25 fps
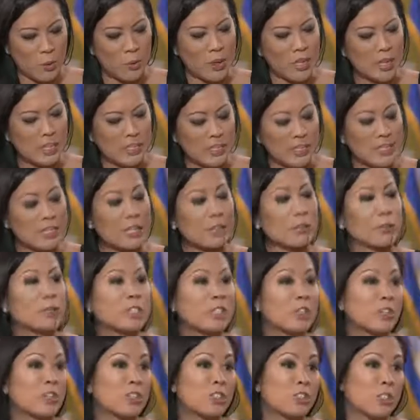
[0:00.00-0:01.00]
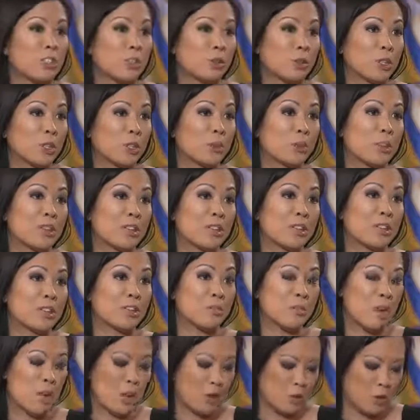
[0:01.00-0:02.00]
OAS Secretary General Luis
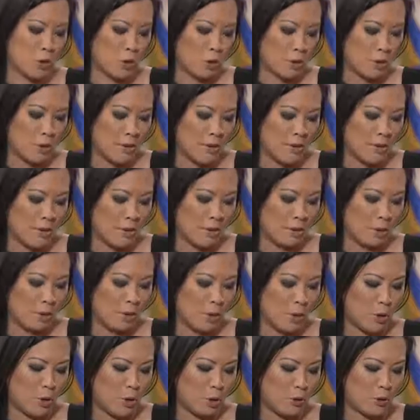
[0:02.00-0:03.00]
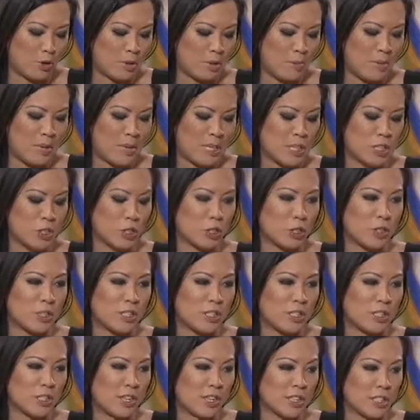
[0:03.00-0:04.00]
Almagro proposed a meeting to
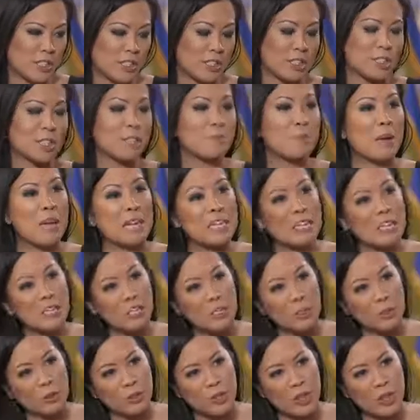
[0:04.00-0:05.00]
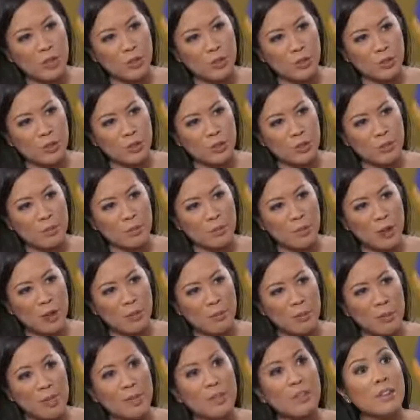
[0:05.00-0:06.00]
discuss suspending your country
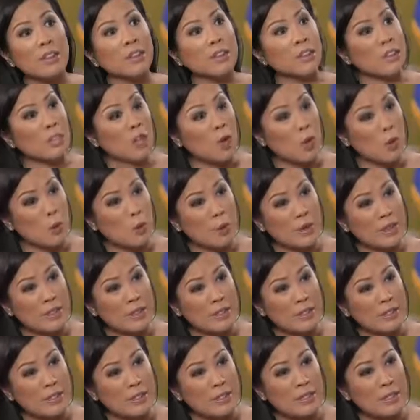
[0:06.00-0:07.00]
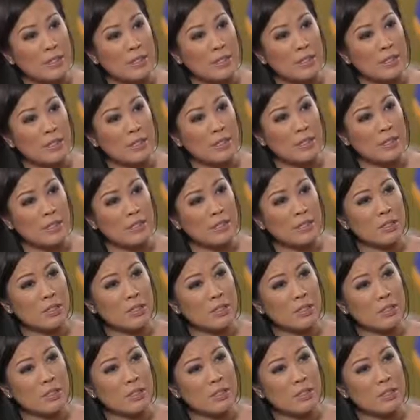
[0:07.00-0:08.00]
from the OAS?
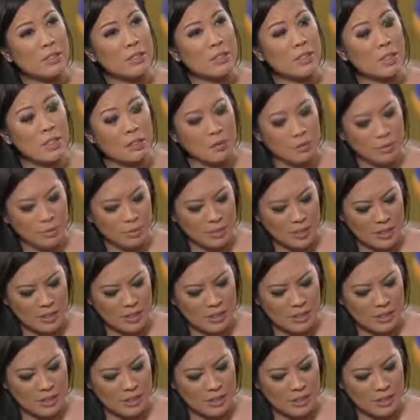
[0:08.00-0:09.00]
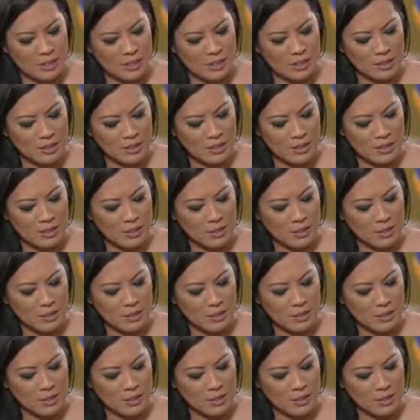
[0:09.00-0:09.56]
Is this unprecedented?